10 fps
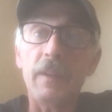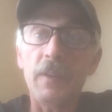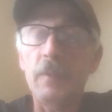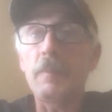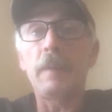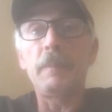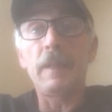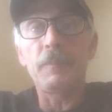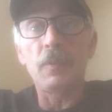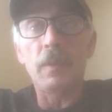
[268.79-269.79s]
You might be
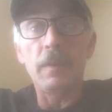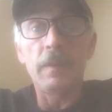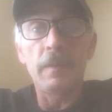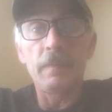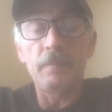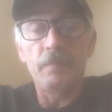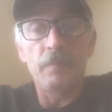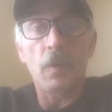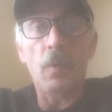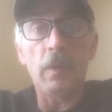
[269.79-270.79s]
up to a
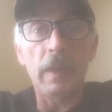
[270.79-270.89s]
whole